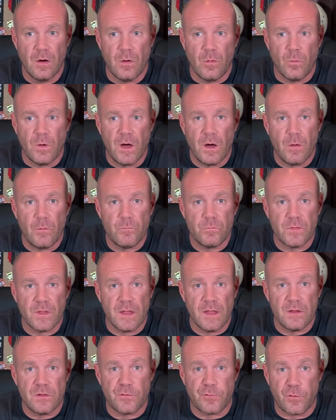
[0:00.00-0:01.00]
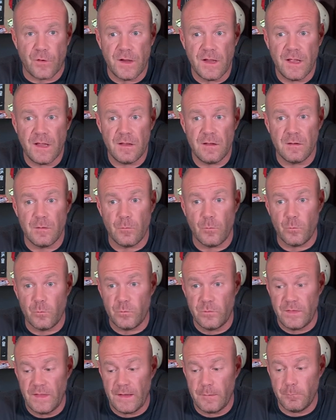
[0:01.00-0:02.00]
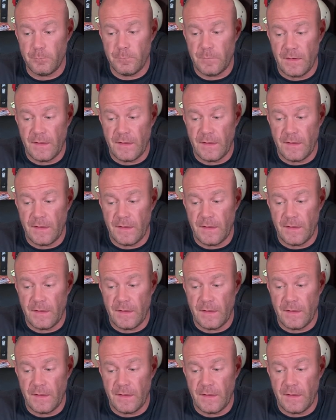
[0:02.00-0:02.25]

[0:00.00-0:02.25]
Well, his friend that